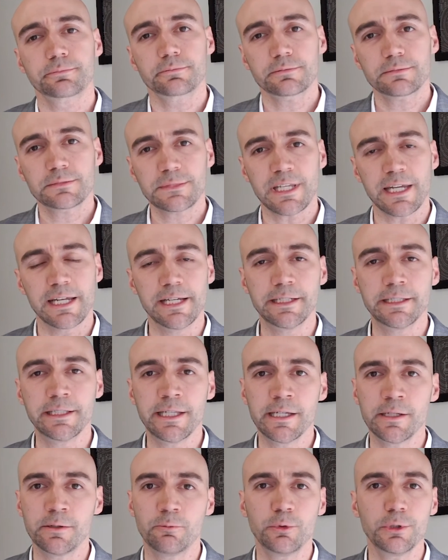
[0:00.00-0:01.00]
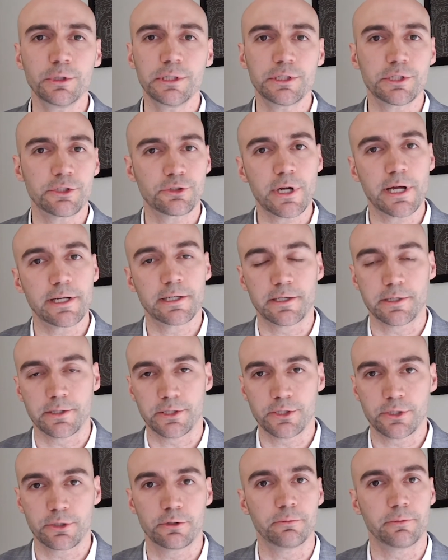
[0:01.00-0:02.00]
and then really just try to
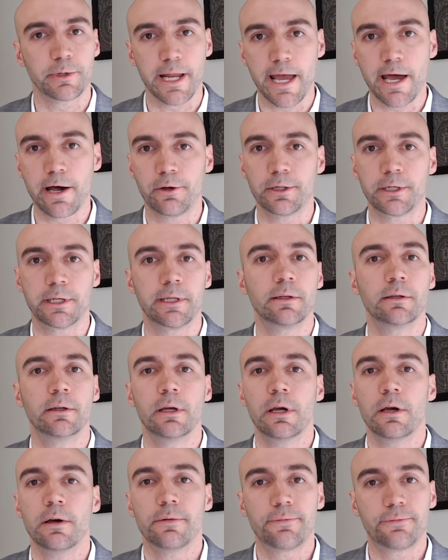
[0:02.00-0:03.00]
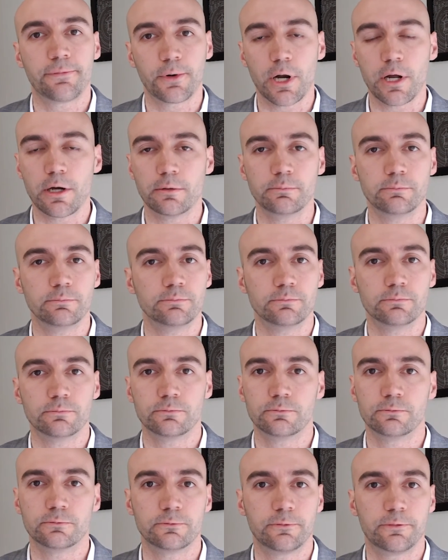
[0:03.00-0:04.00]
discern reality from
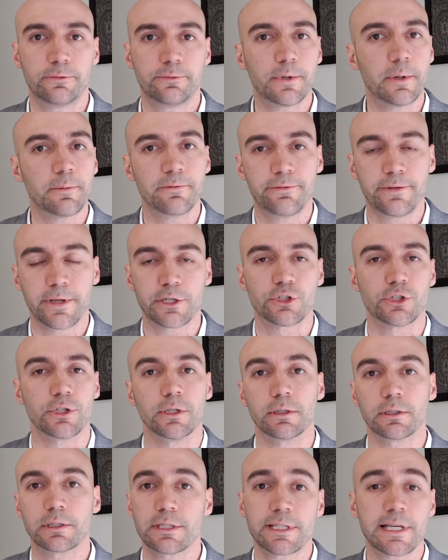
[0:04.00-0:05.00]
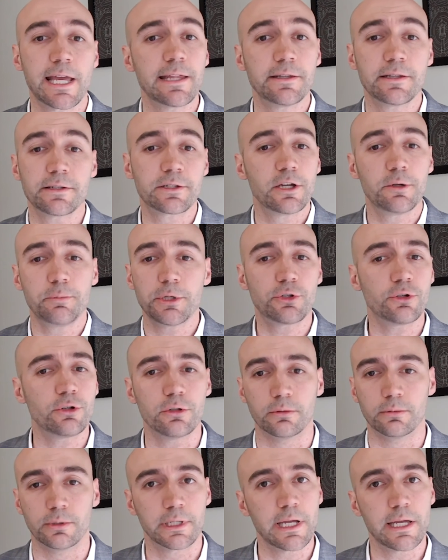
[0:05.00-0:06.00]
fiction, because again, this could be true.
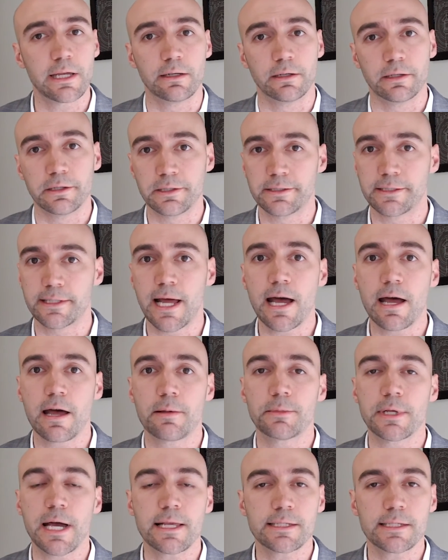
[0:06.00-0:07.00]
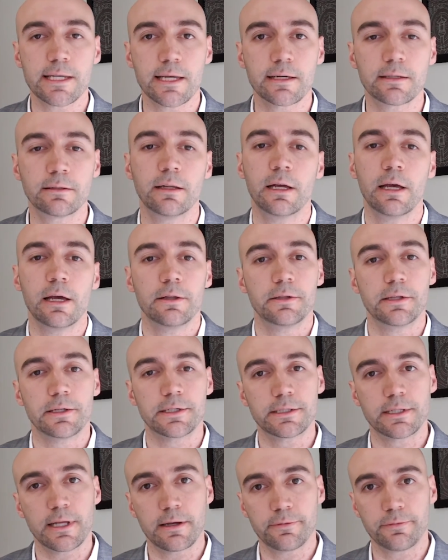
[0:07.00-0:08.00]
Again, I'm not saying this
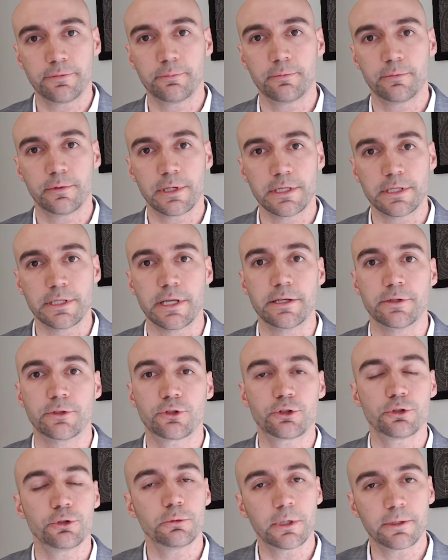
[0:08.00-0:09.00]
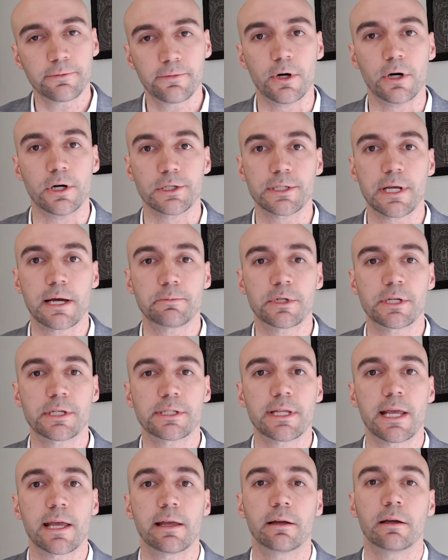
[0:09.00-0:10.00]
stuff is true or false. I'm just
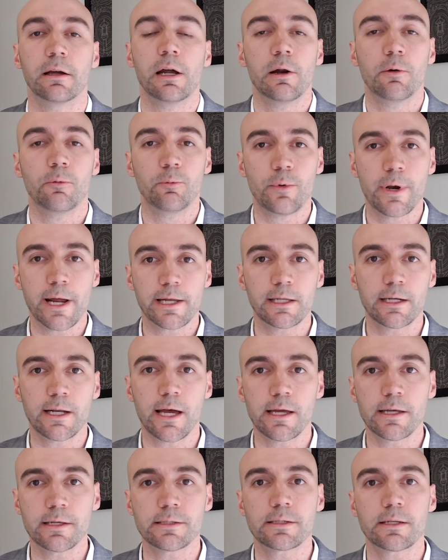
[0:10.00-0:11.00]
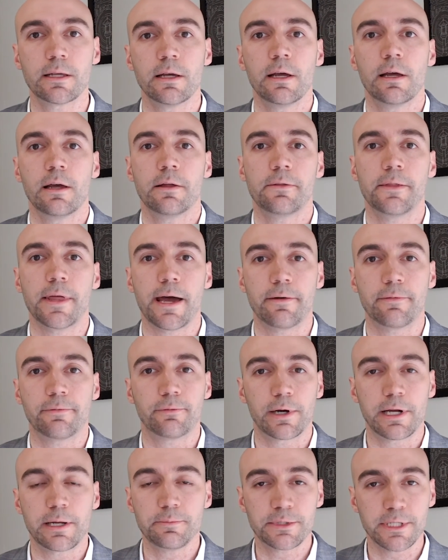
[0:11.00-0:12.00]
saying recognize that
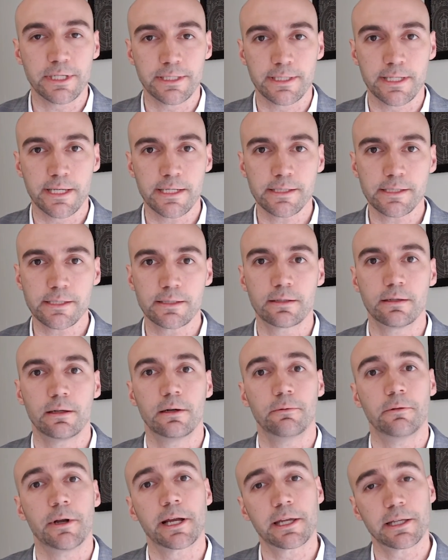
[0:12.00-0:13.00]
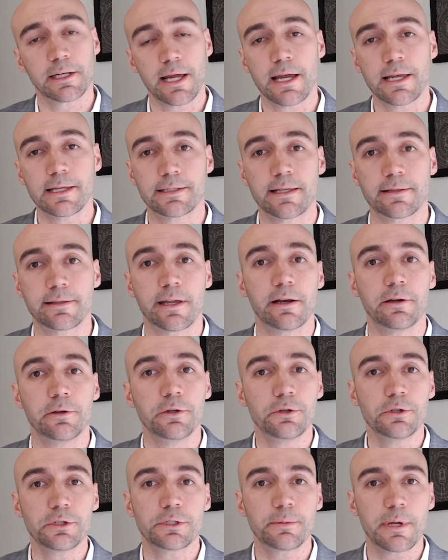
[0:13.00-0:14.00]
frames exist, recognize that they are
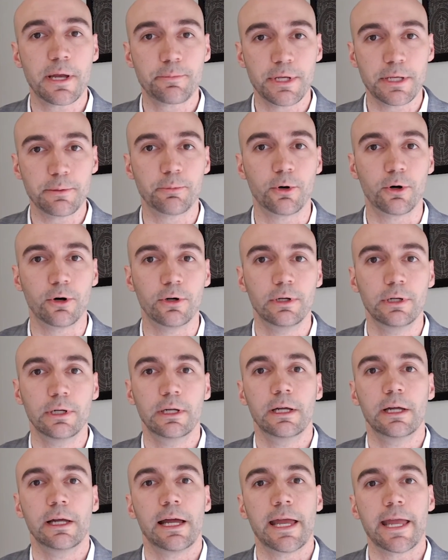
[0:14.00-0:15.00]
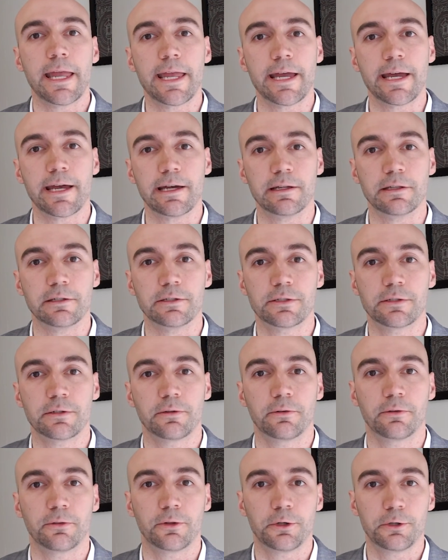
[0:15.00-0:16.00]
used by people, and
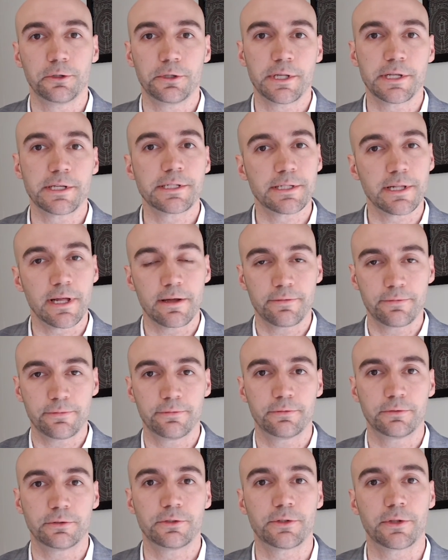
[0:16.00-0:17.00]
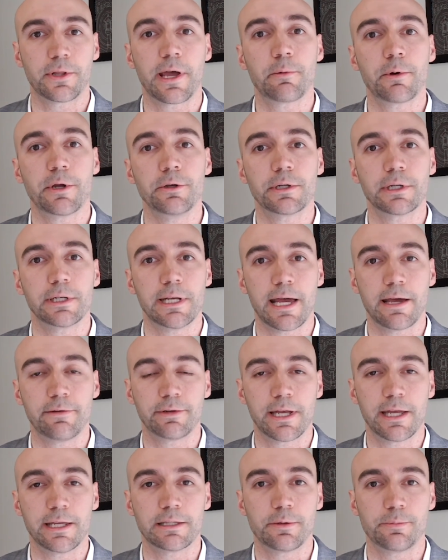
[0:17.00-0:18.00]
learn this stuff so that way you can
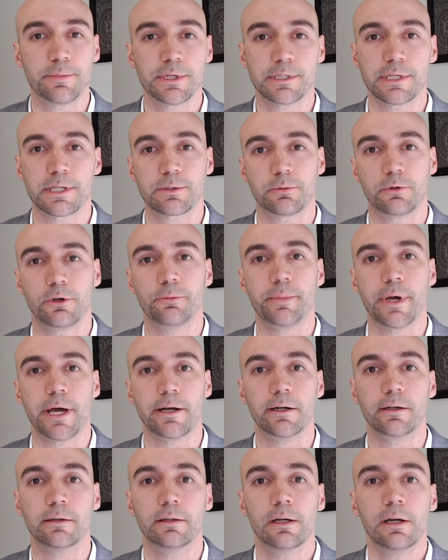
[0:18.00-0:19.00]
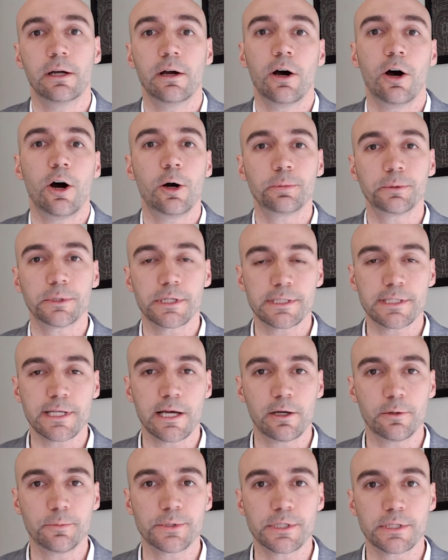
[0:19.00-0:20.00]
navigate the business world better. Hope this
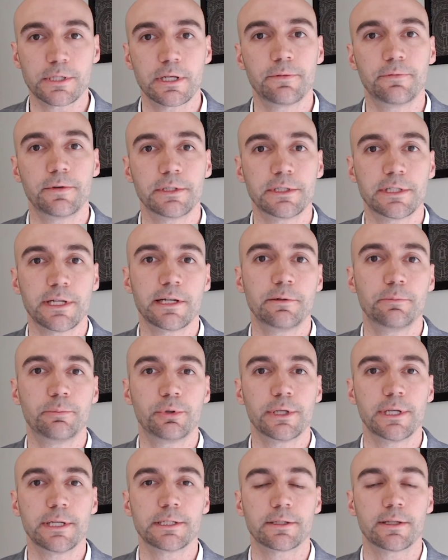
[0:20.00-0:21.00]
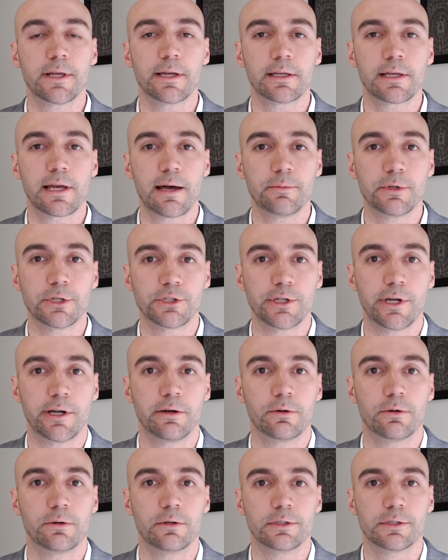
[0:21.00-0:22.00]
helps. If it did, please like, comment, share,
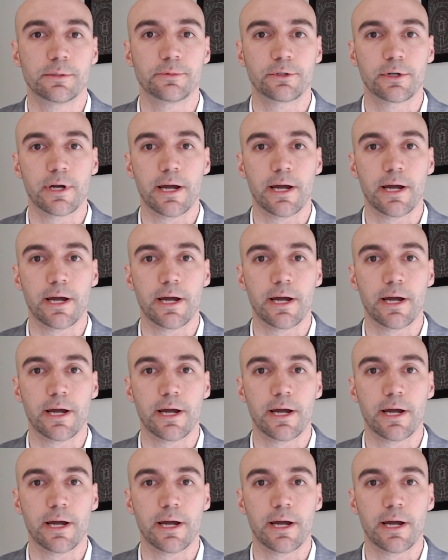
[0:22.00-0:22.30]
or subscribe.